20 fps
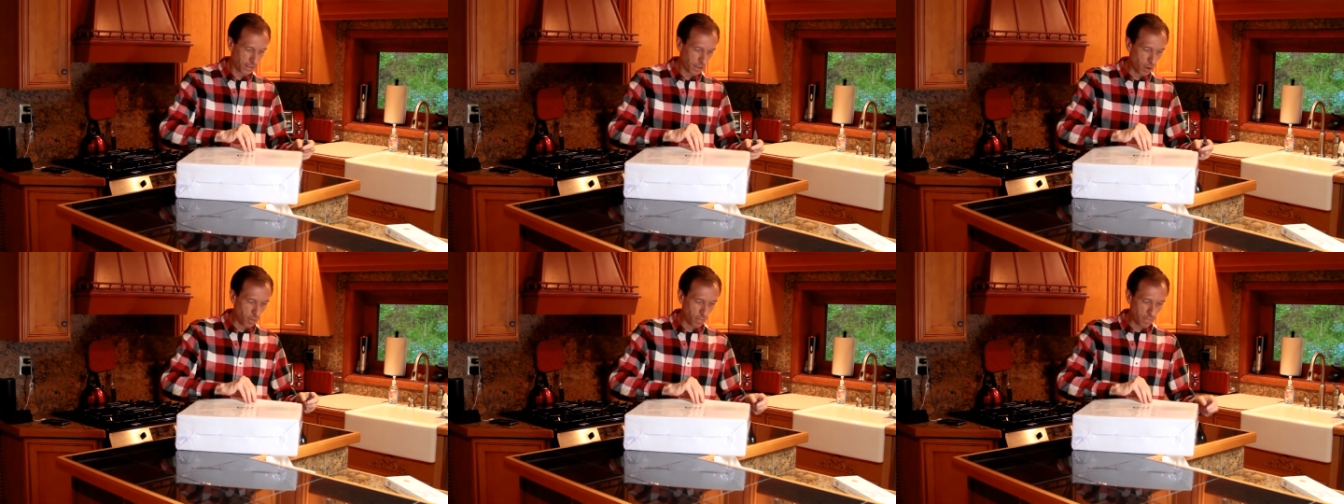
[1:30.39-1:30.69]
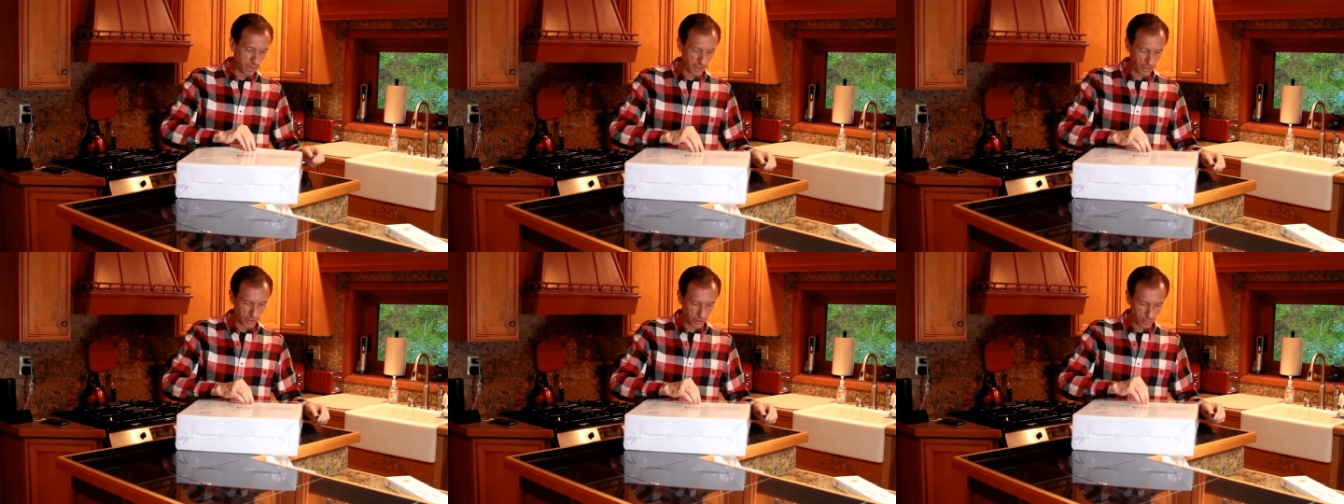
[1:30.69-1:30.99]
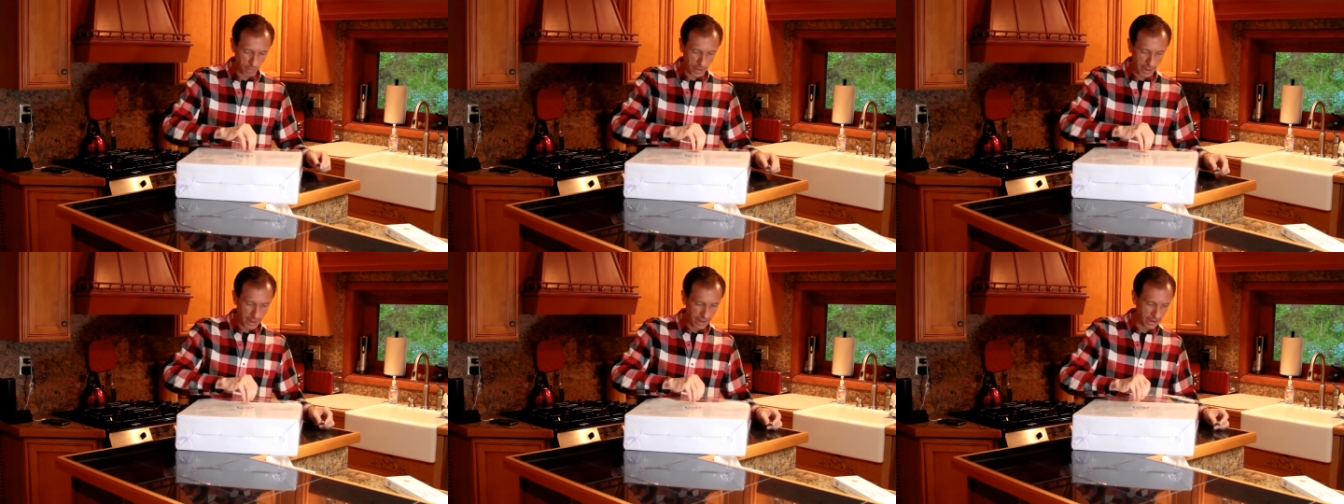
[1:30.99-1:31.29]
opening
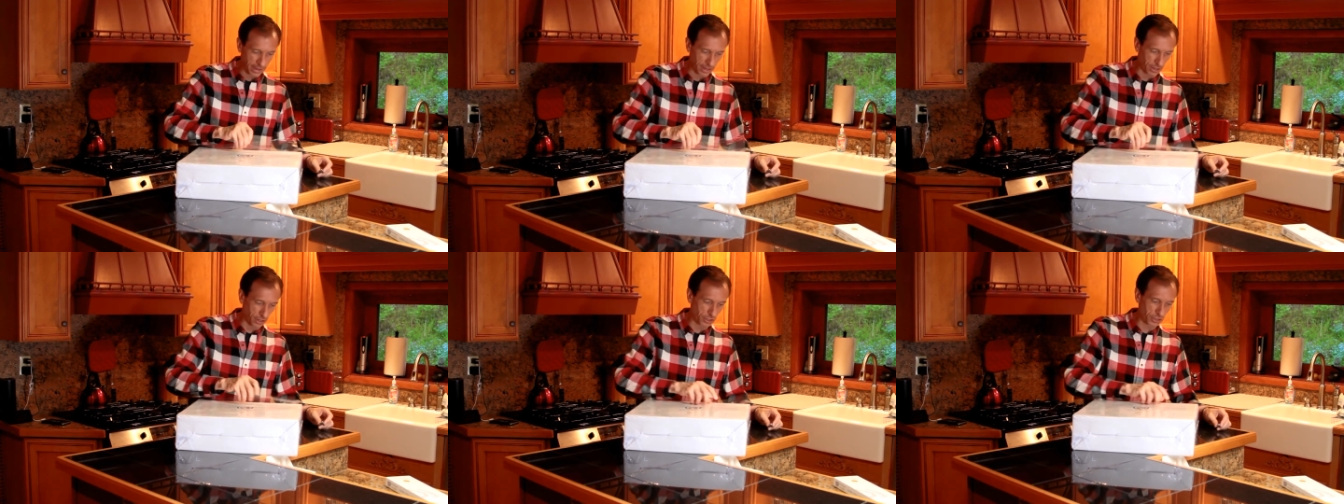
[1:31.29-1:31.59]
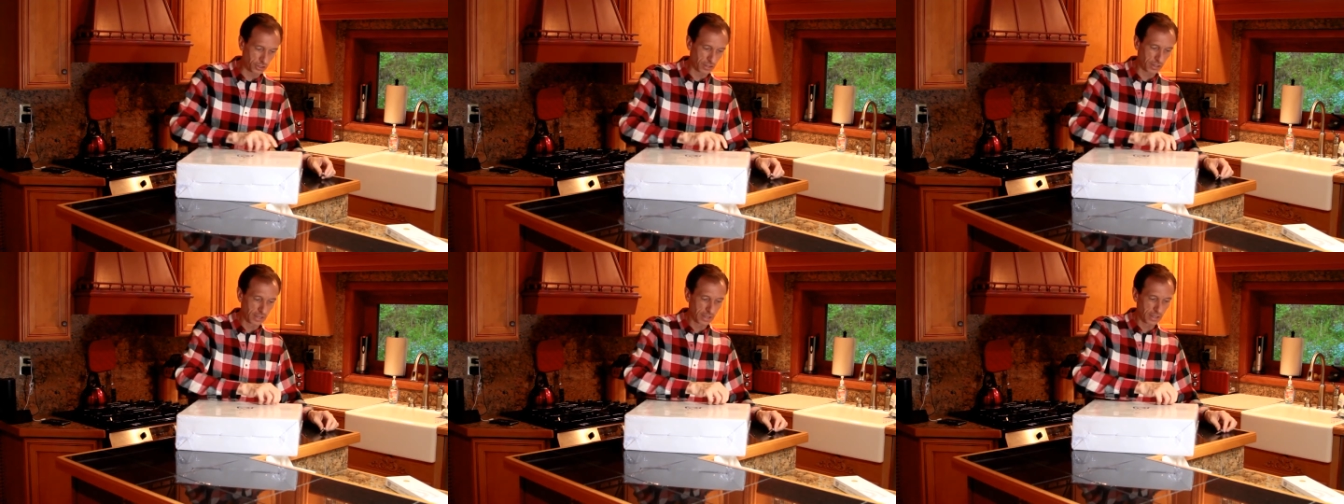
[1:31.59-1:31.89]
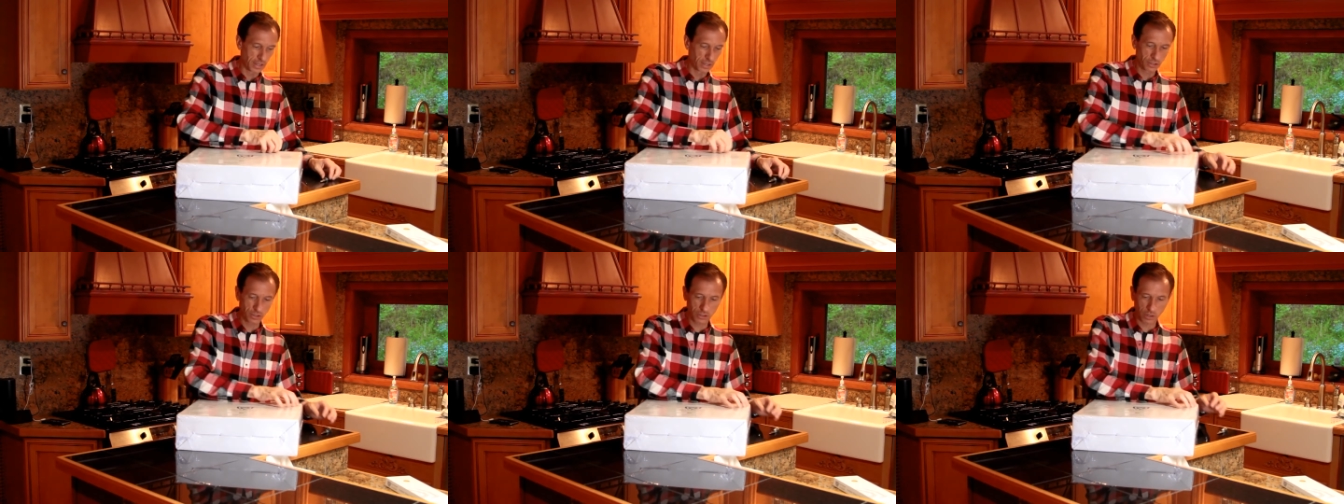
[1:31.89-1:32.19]
this package.
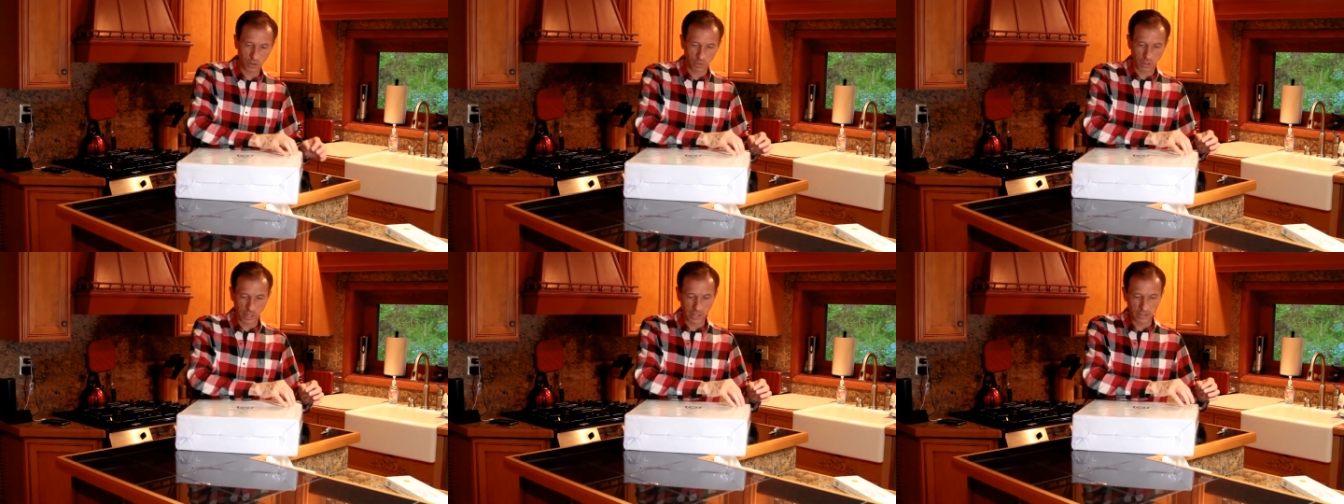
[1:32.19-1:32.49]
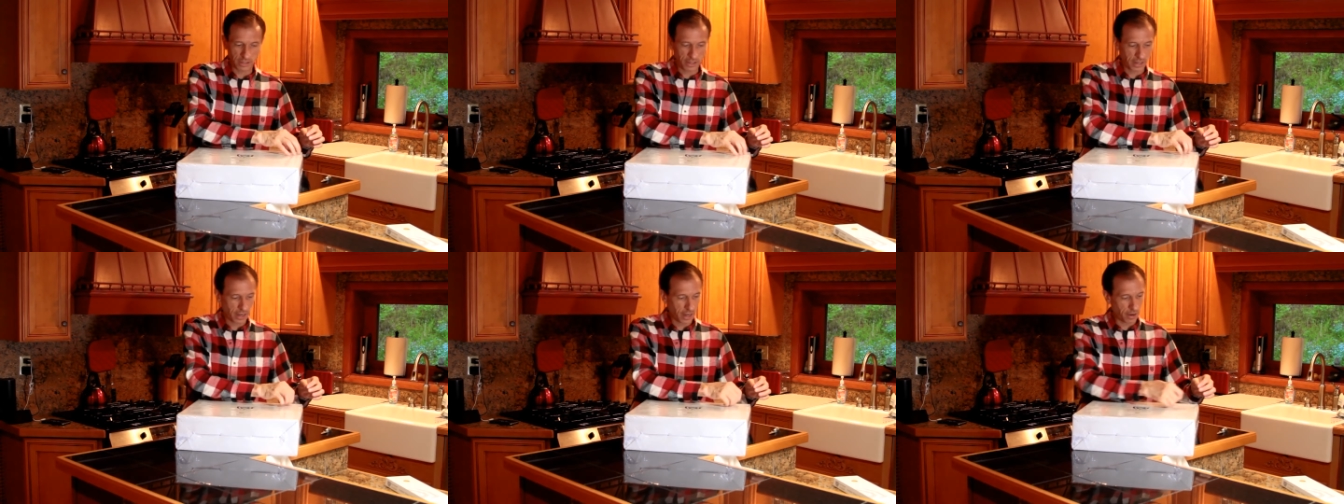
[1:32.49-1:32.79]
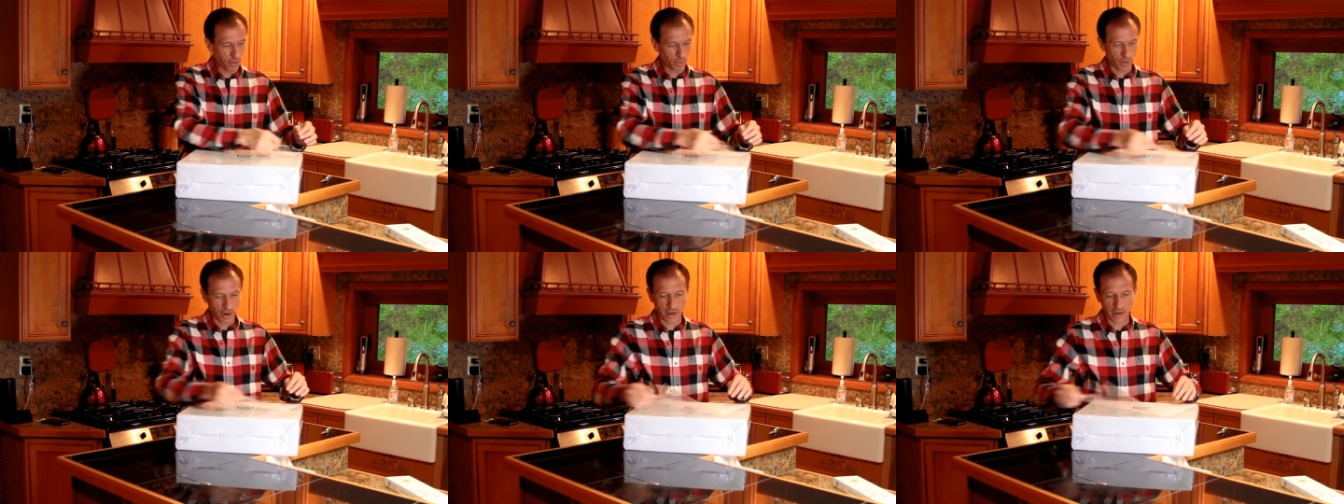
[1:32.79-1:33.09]
So let's
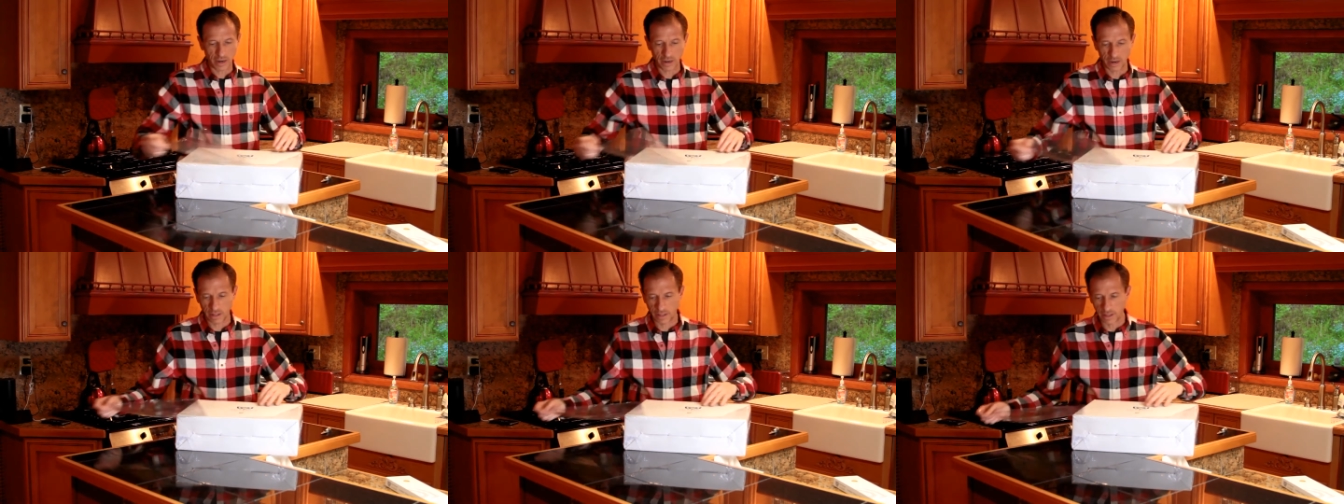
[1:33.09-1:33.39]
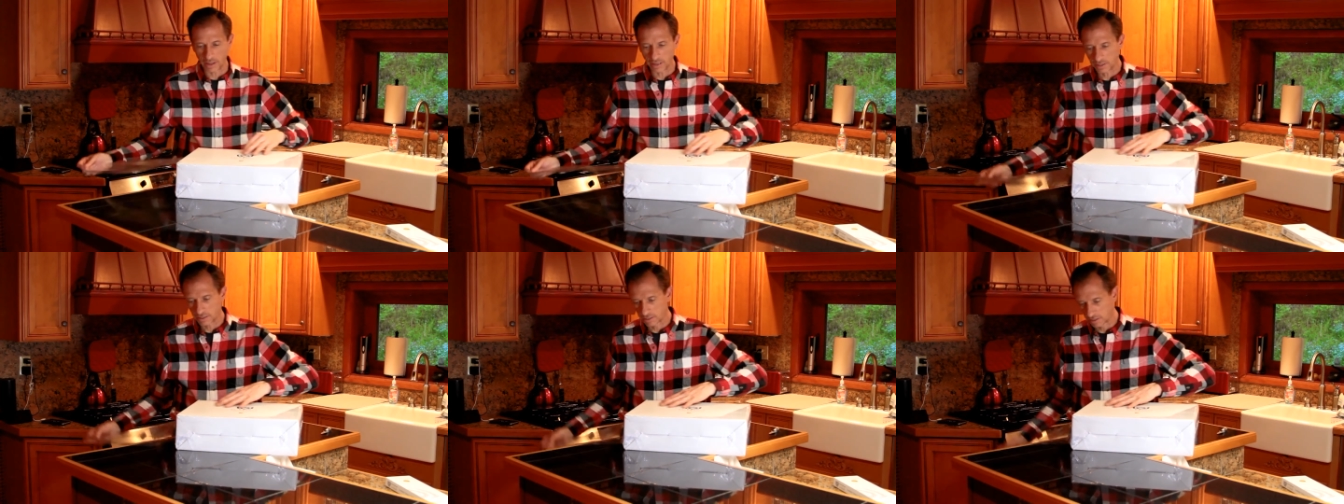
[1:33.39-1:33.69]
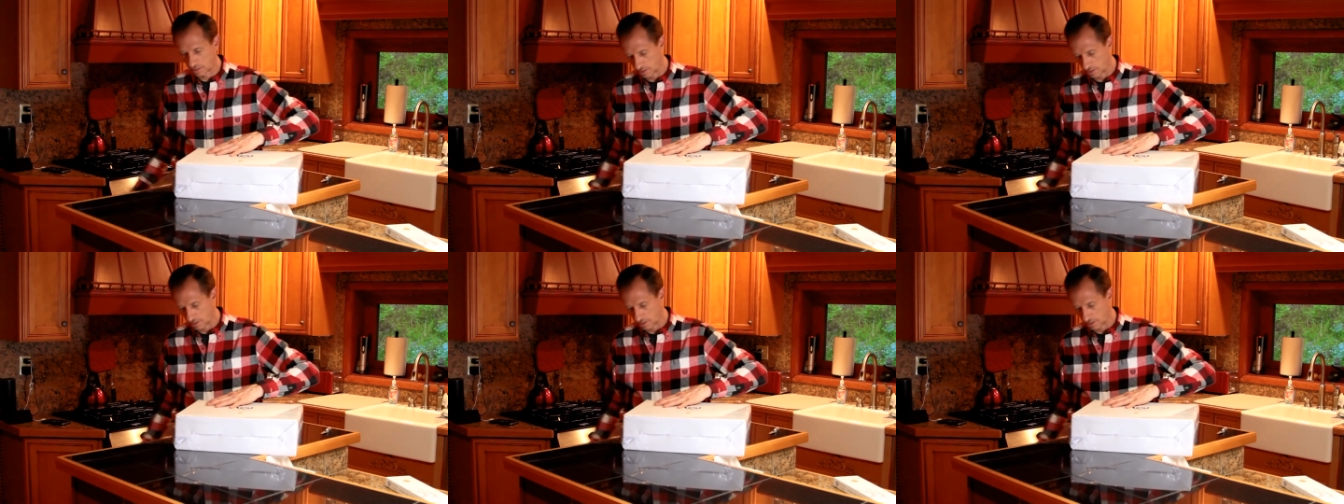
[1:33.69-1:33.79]
cut right into this.